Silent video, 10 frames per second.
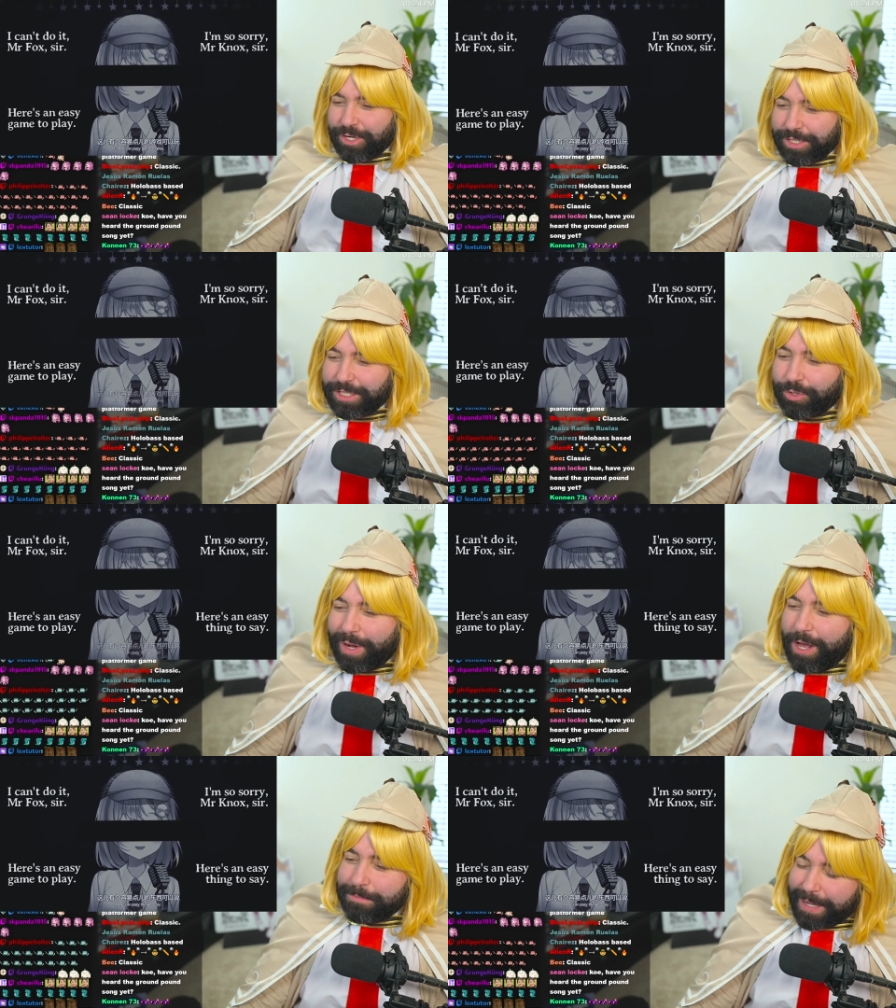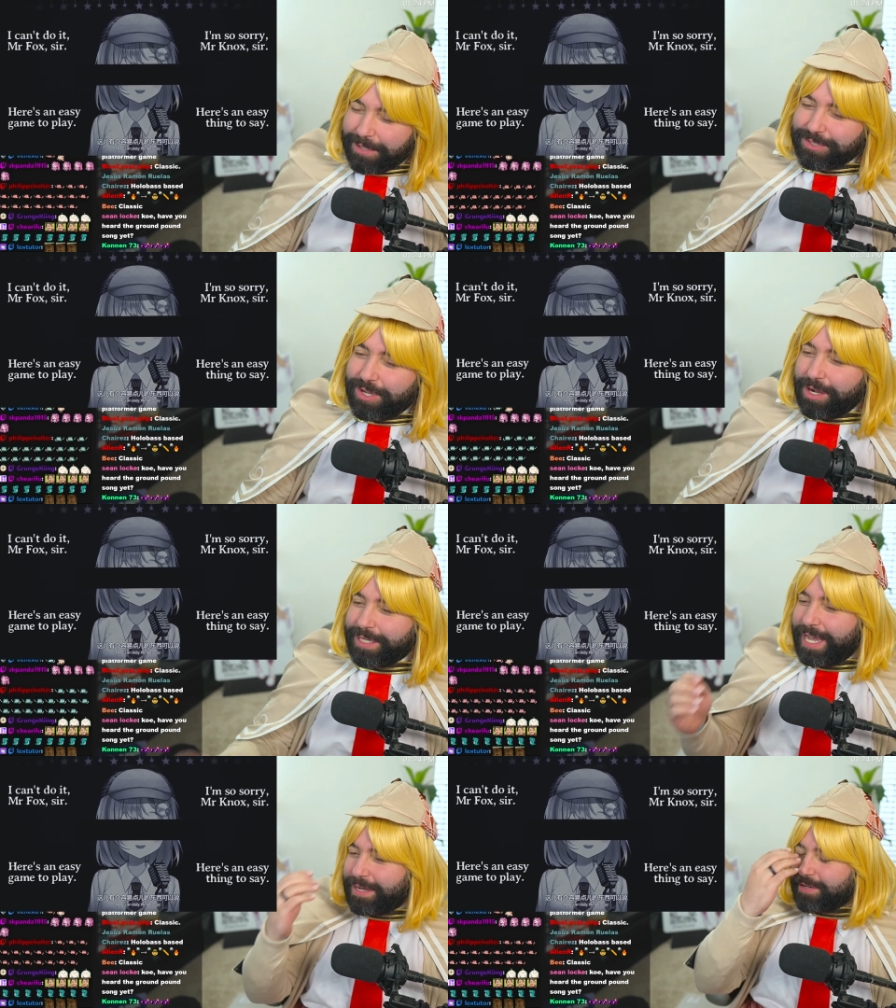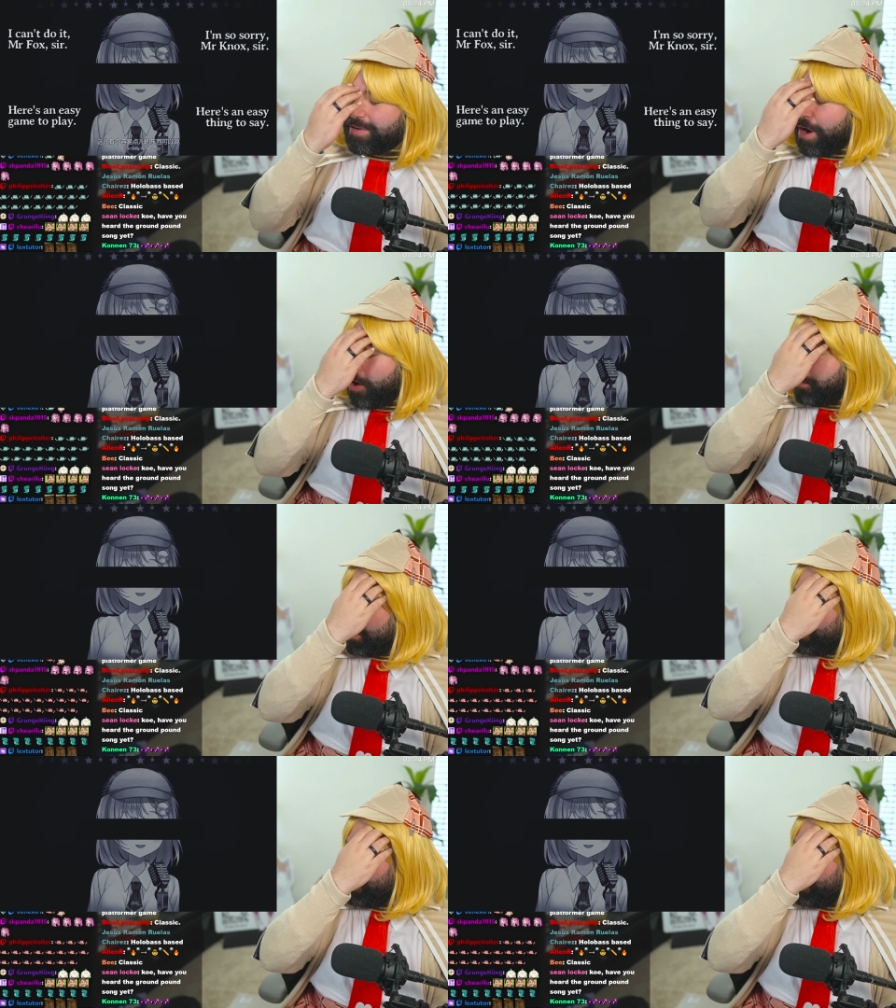you heard the ground pound song yet? No, but I'm